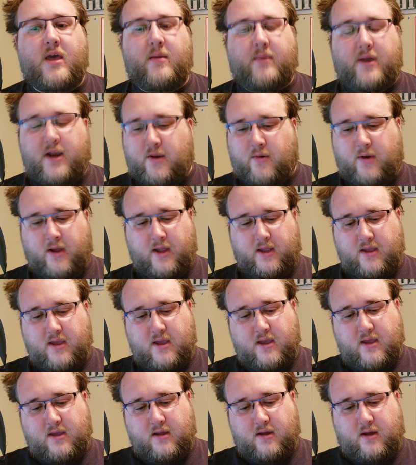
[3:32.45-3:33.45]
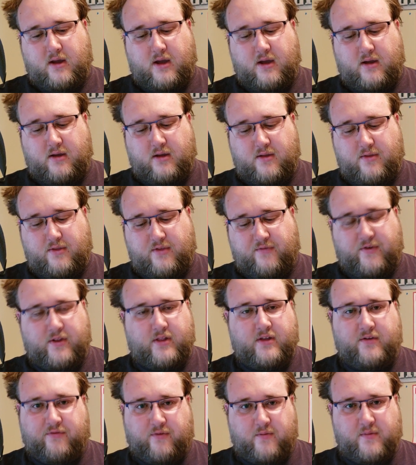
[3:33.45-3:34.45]
But anyway, the
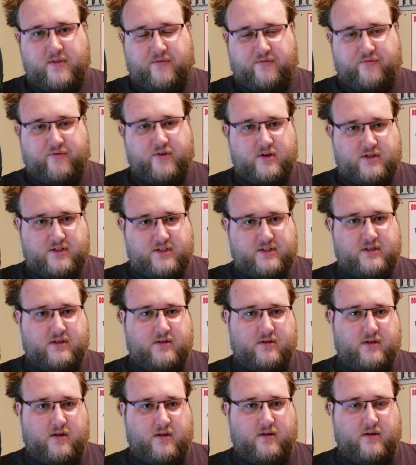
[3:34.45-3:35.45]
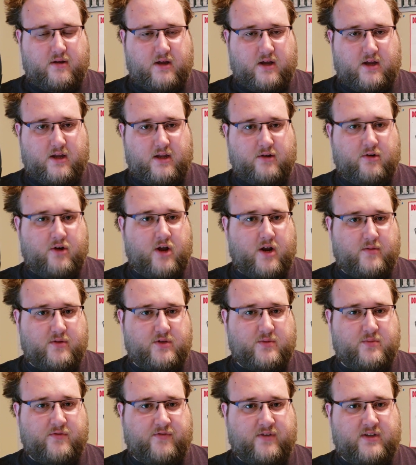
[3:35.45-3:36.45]
villain from the first
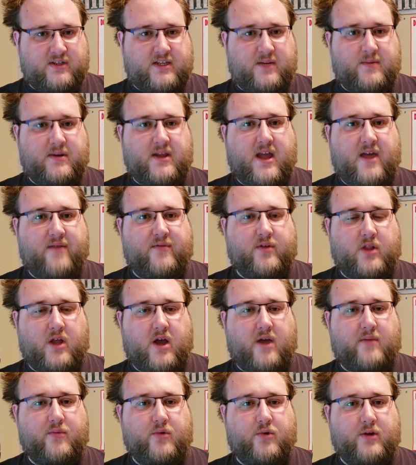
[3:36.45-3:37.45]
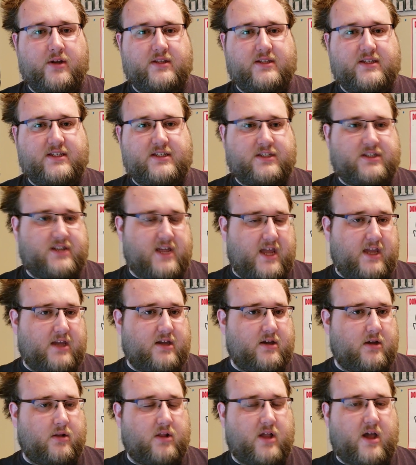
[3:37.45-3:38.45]
Incredibles movie seemed to have a lot more at
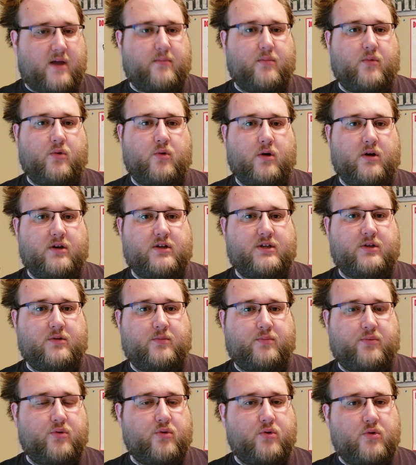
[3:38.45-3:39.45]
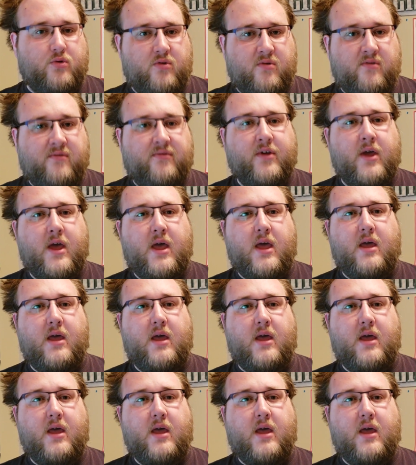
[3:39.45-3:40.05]
stake, a lot more to prove,